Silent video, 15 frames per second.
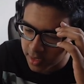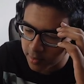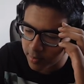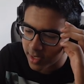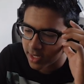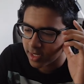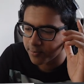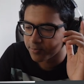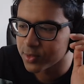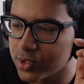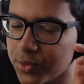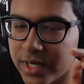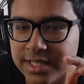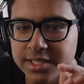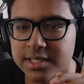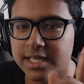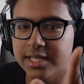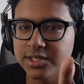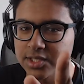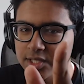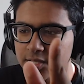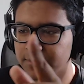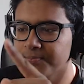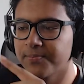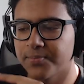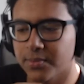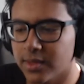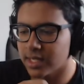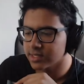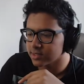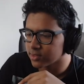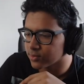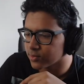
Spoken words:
Better, stranger danger. That's the